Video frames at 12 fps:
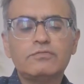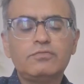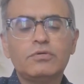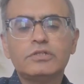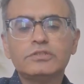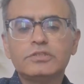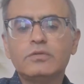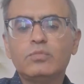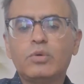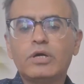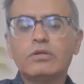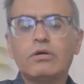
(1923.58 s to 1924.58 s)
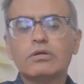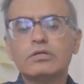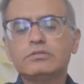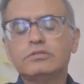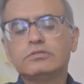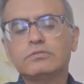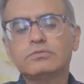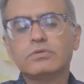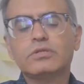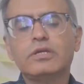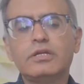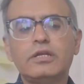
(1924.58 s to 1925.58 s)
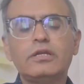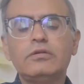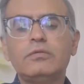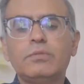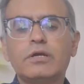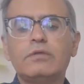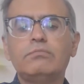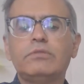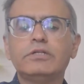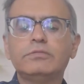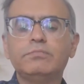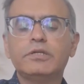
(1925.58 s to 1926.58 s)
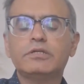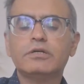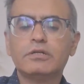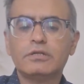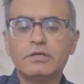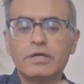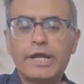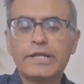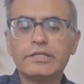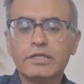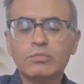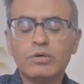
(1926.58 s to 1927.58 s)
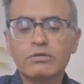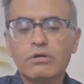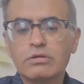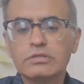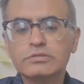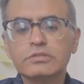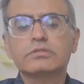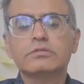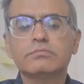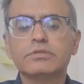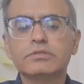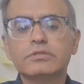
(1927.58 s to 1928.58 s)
focused in one organ system, so they tend to become much better at that one organ system.